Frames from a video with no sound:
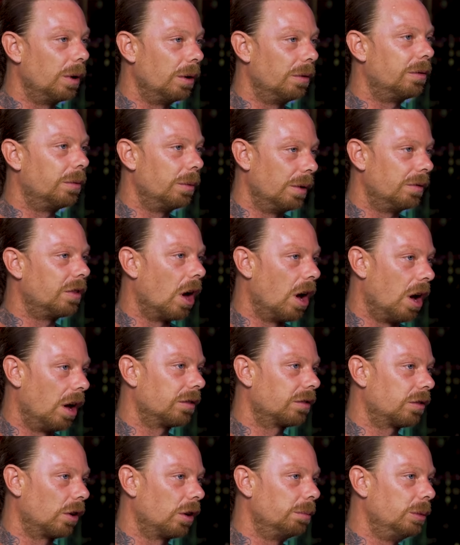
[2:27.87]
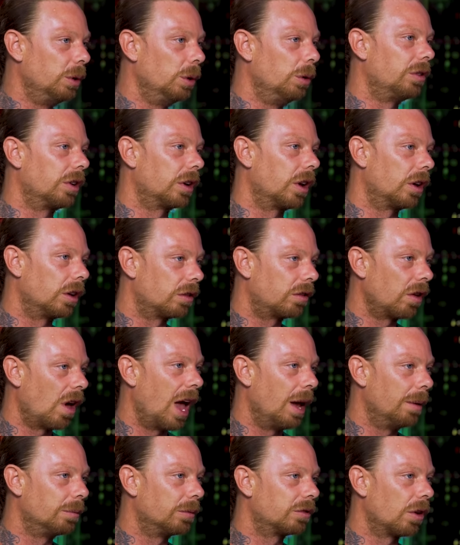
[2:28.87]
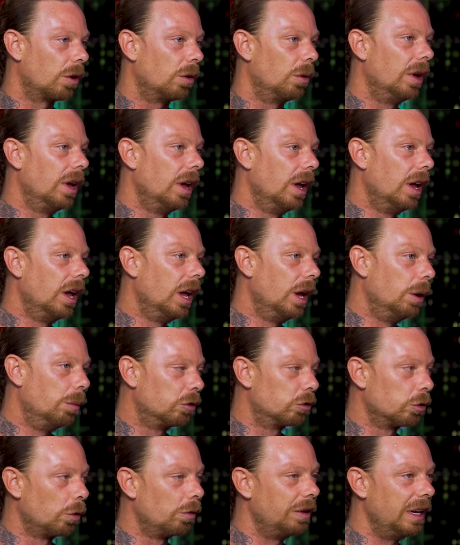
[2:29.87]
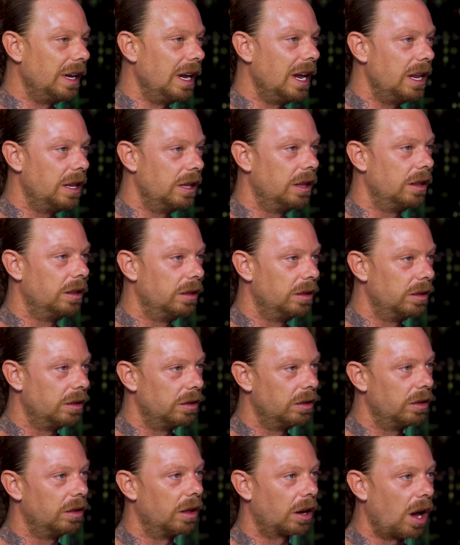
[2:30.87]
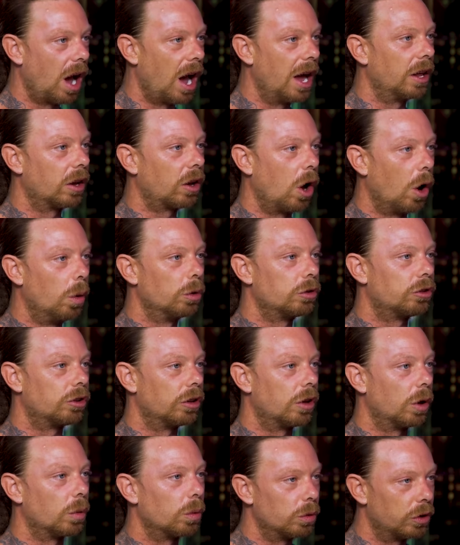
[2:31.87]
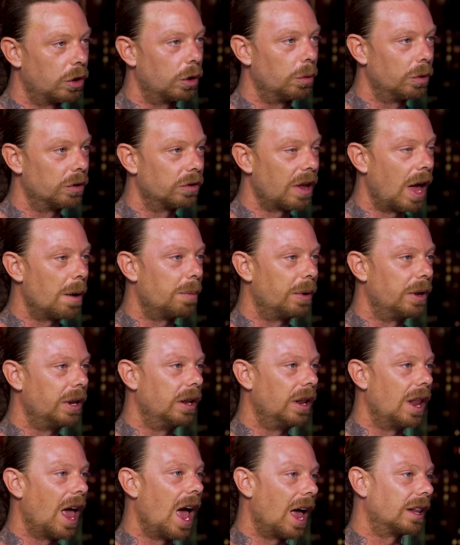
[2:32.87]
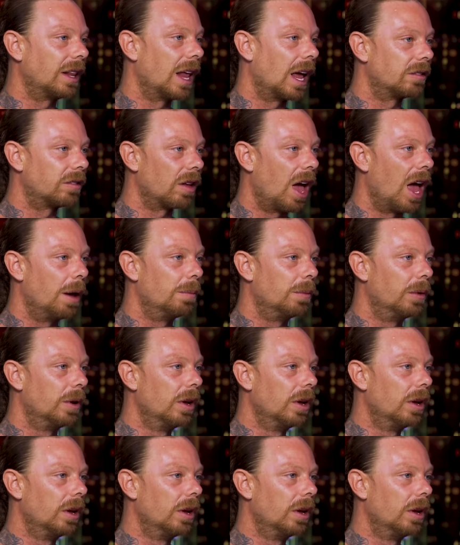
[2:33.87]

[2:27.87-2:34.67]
with, with dancehall music at the time. So it was already in the kind of culture that, that was happening at that time.